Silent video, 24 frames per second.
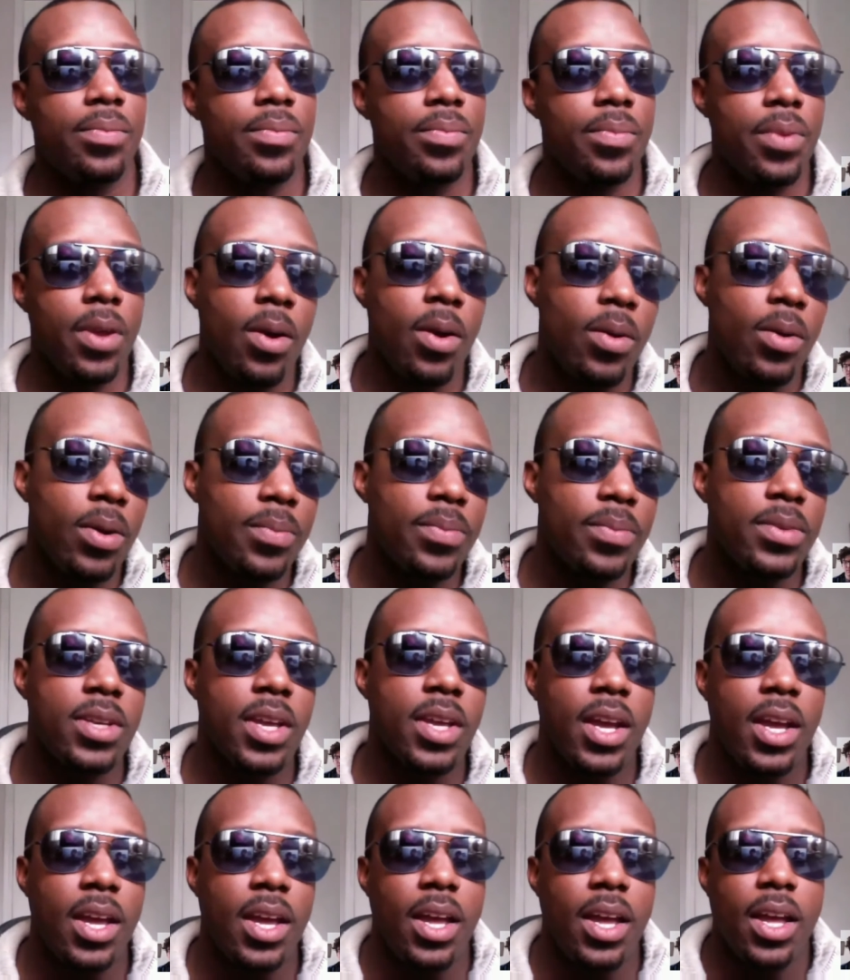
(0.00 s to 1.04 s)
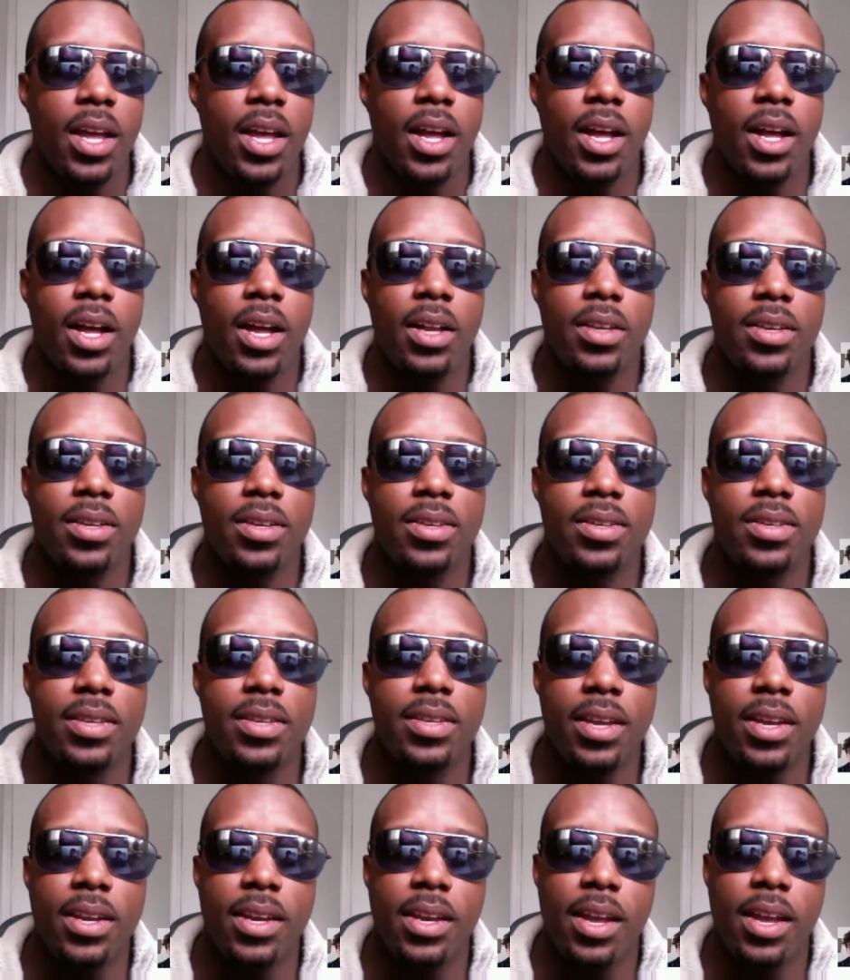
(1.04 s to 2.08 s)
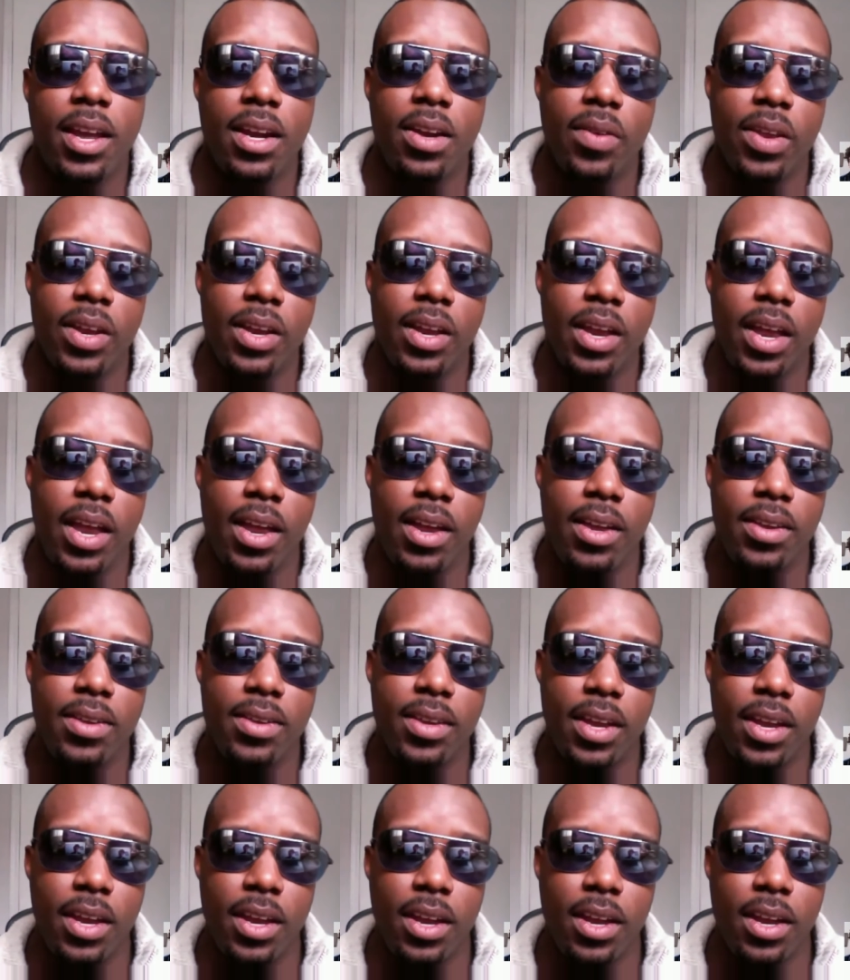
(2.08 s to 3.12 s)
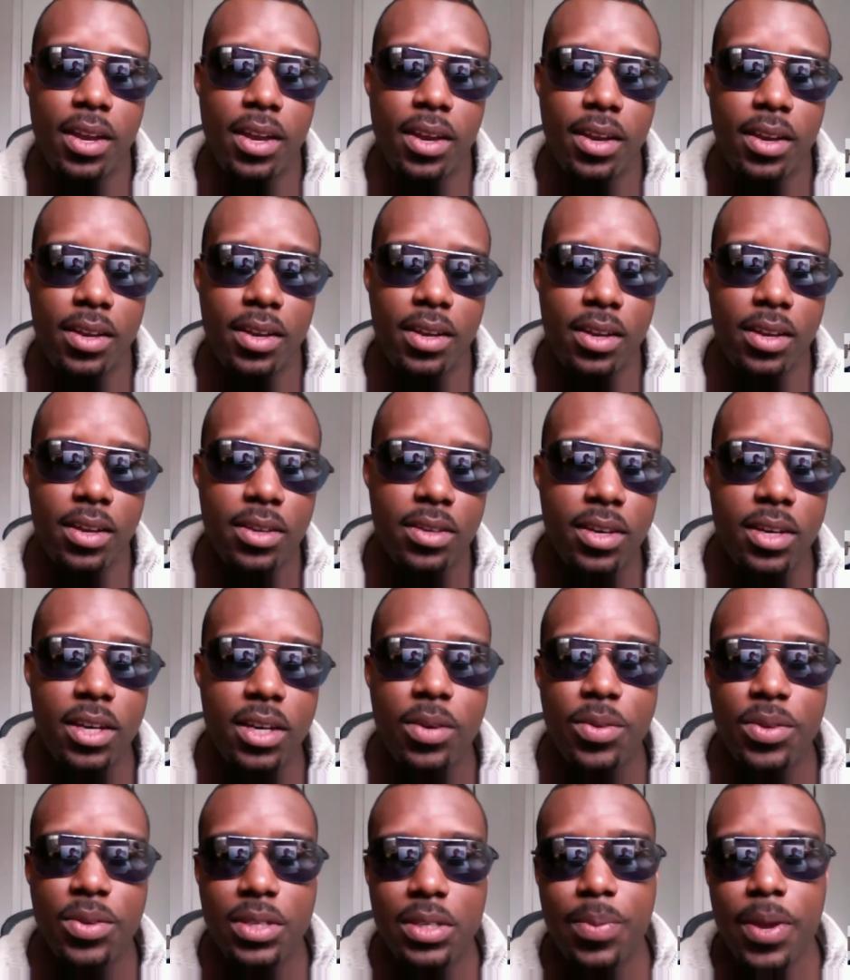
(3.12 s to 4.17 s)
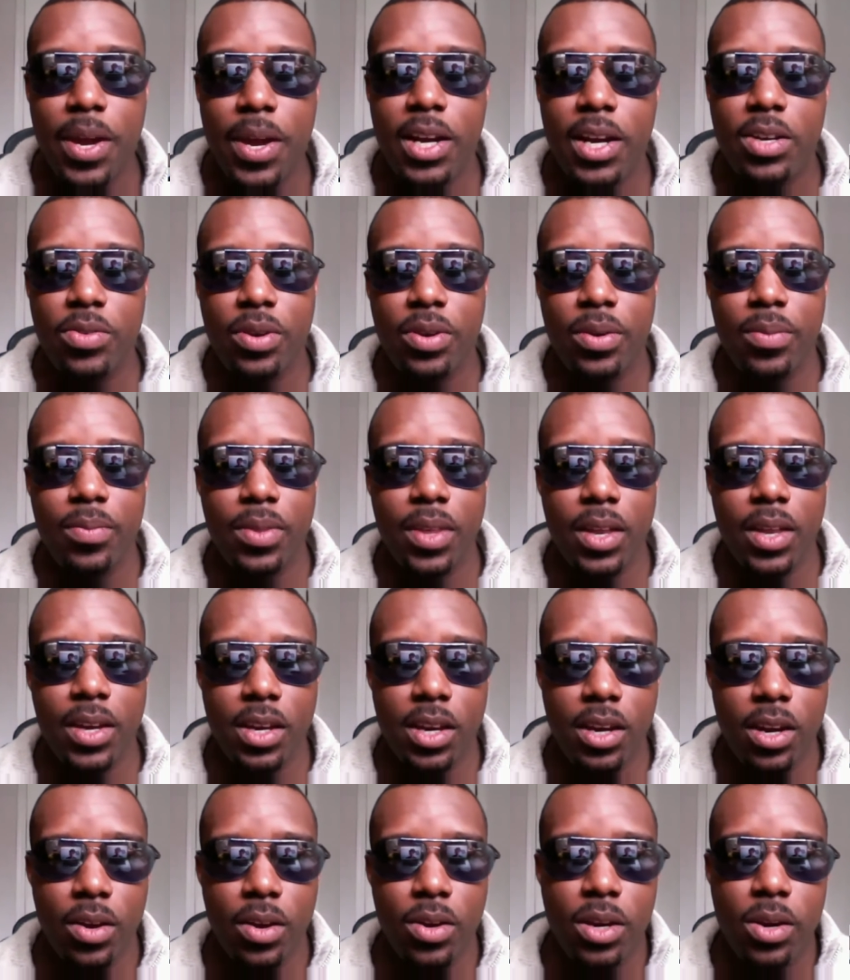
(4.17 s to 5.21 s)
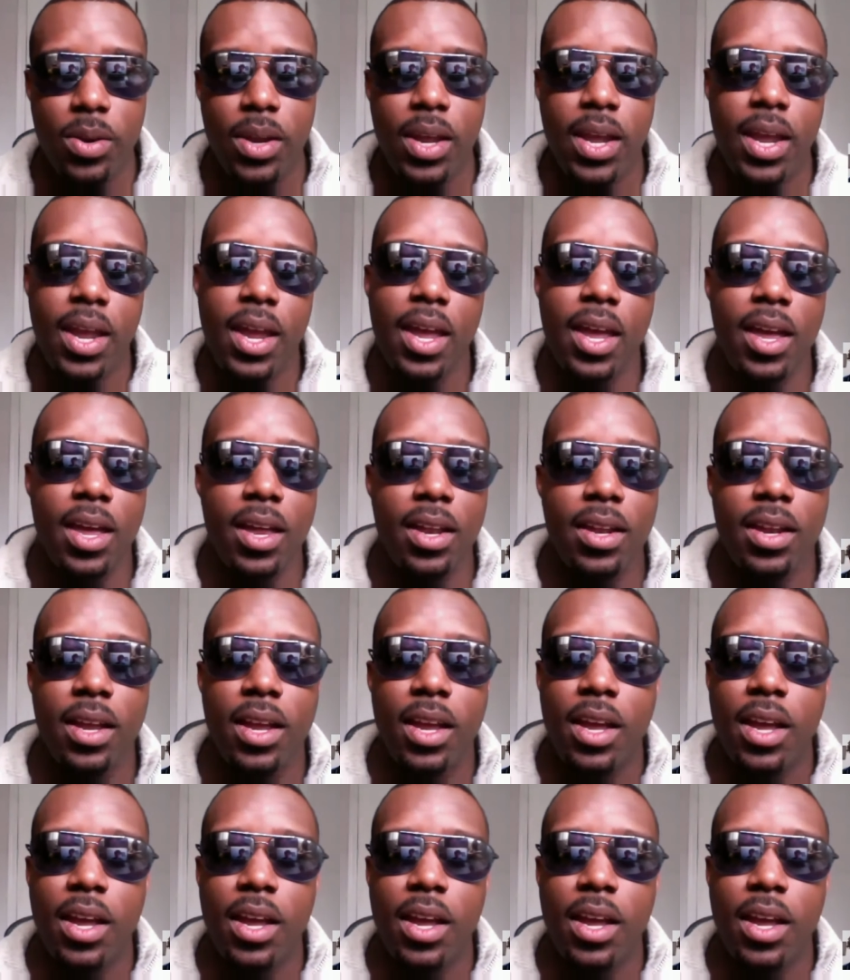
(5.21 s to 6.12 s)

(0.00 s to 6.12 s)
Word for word: poems uh, to see it kind of like as a continuous spectrum that you know you can mm.